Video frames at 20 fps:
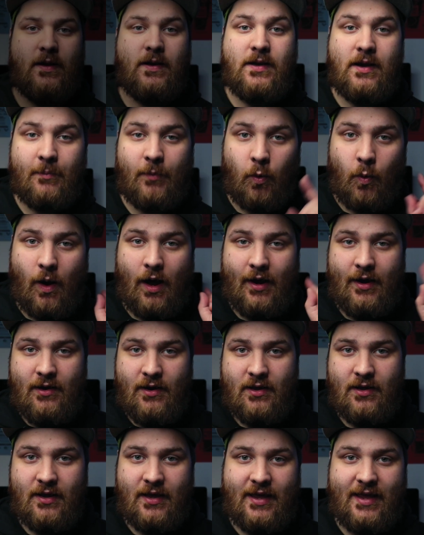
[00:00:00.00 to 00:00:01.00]
Number 1
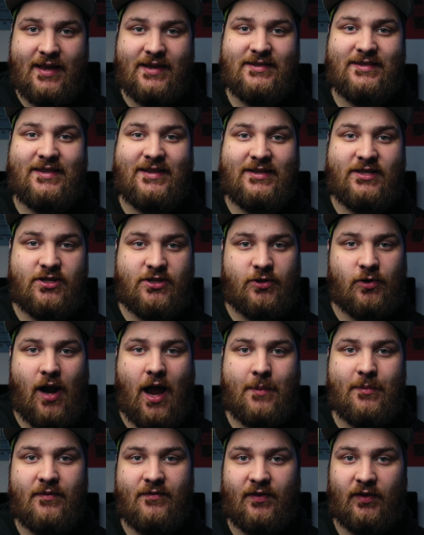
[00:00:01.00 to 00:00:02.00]
is the
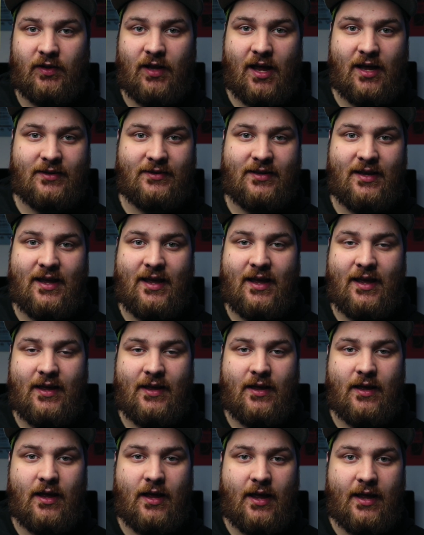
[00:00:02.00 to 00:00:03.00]
Strymon Volante.
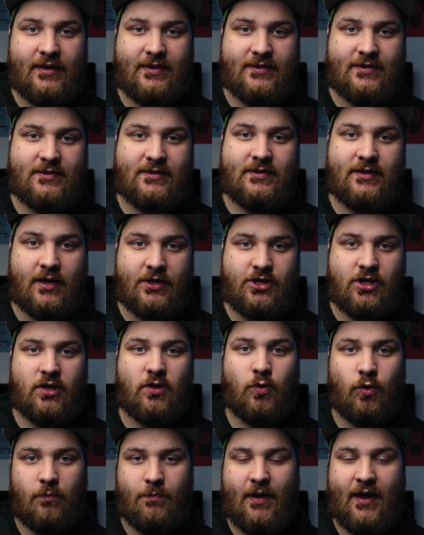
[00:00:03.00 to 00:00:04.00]
It's such a
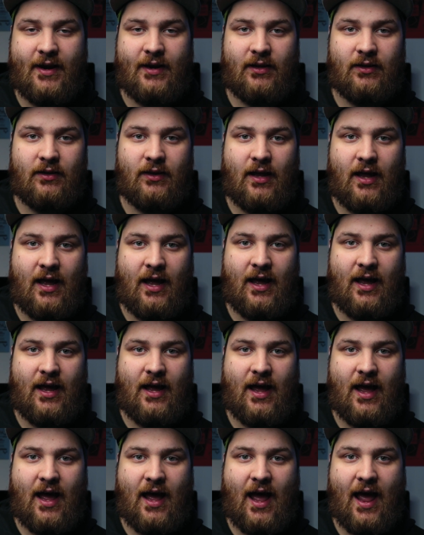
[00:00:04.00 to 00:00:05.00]
cool pedal.
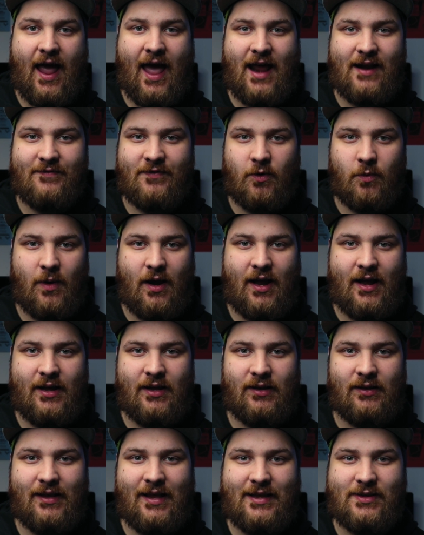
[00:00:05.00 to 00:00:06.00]
I had it for a
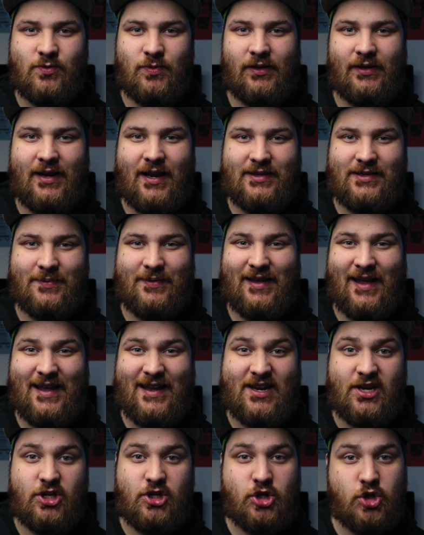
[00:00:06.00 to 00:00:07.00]
while. It's really not something I
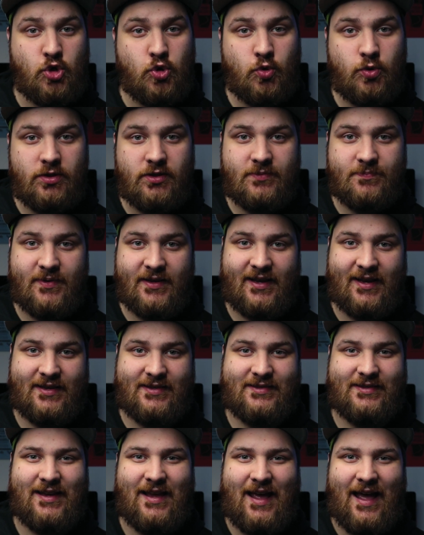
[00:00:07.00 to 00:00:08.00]
can use
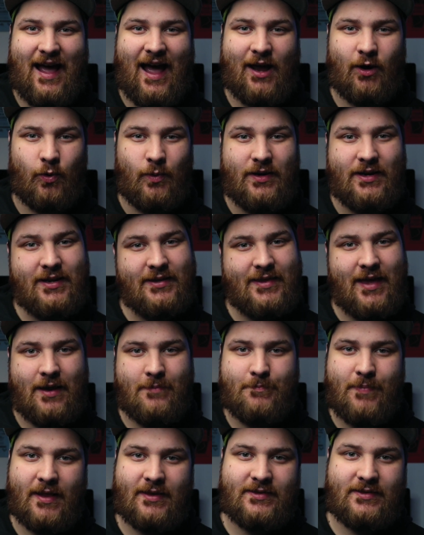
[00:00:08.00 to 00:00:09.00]
because I don't need
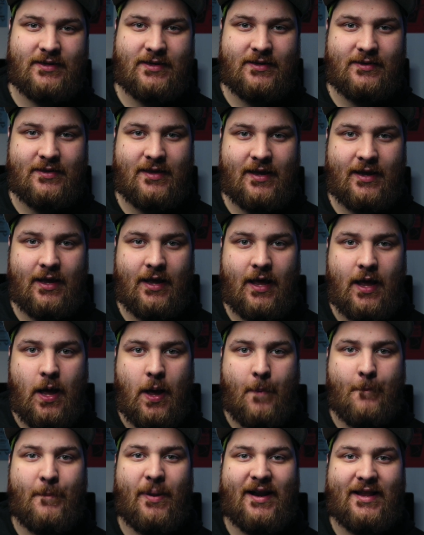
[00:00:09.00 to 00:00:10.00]
that Benson-y thing,
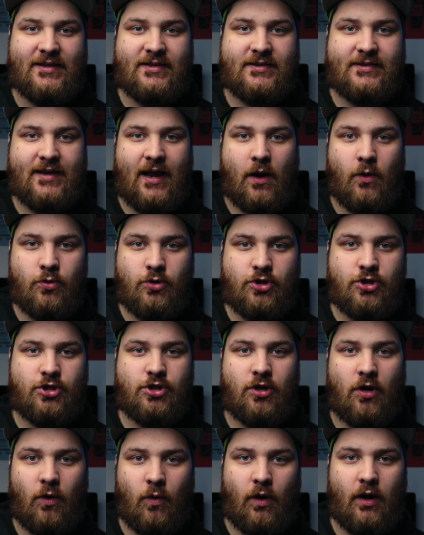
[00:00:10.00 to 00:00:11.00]
but it sounds
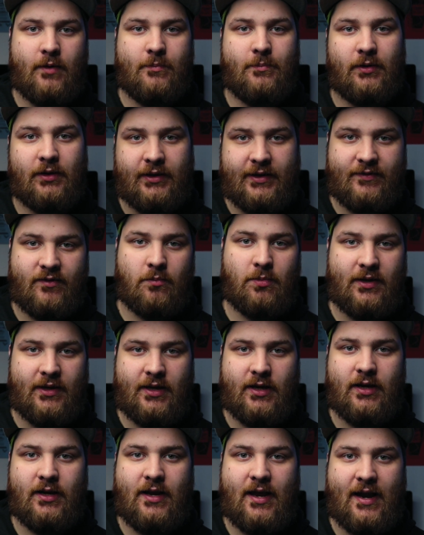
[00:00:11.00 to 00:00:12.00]
so unbelievably
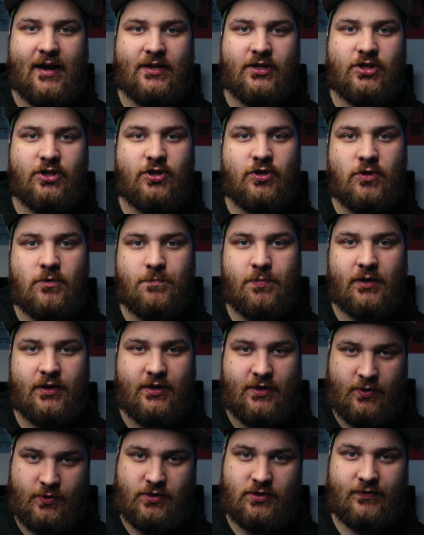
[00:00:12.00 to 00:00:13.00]
good and it's super
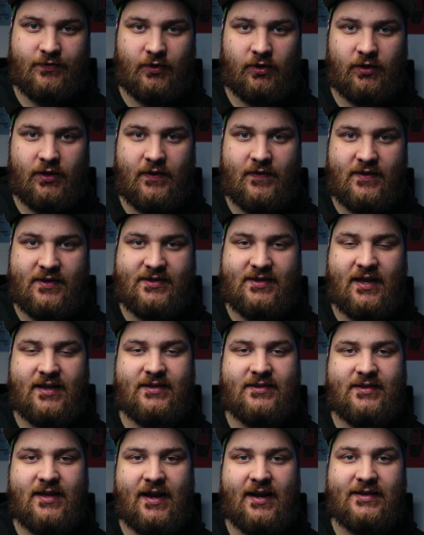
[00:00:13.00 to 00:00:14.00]
useful in the
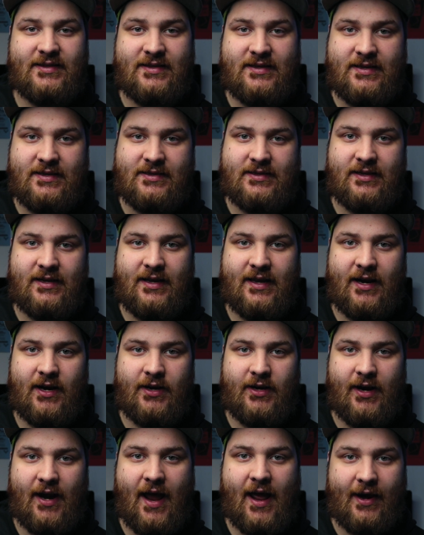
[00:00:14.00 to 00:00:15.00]
sense that it's easy to get
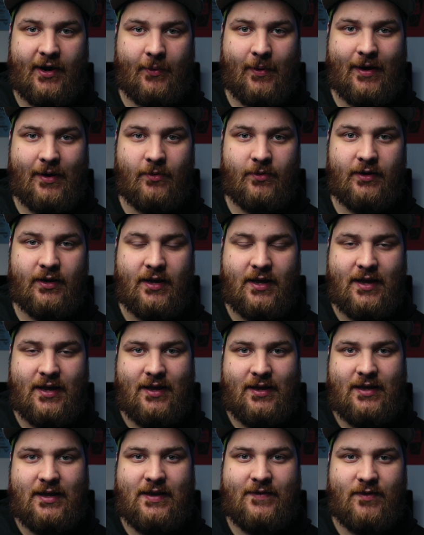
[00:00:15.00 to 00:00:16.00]
your head around.
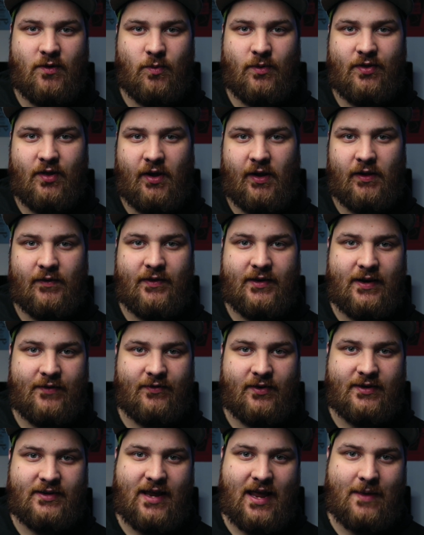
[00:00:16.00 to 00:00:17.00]
Even with all of the
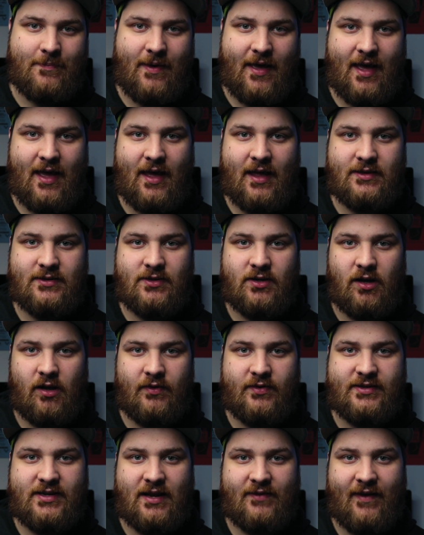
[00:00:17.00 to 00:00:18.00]
different tape heads and all
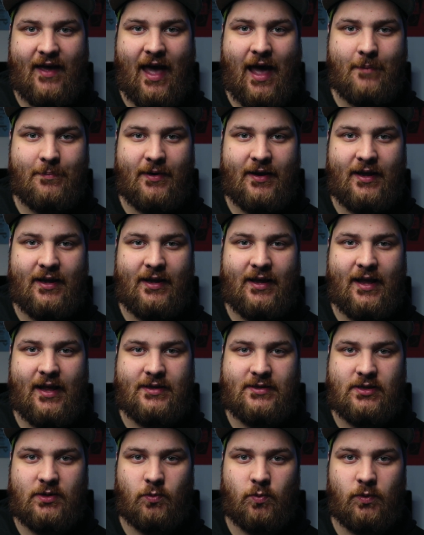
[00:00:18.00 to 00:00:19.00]
the stuff happening,
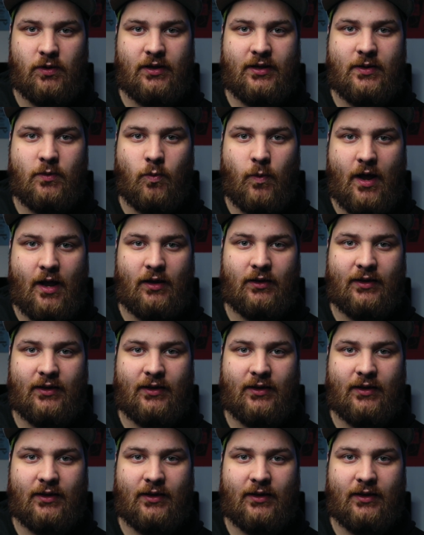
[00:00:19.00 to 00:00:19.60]
it's a really well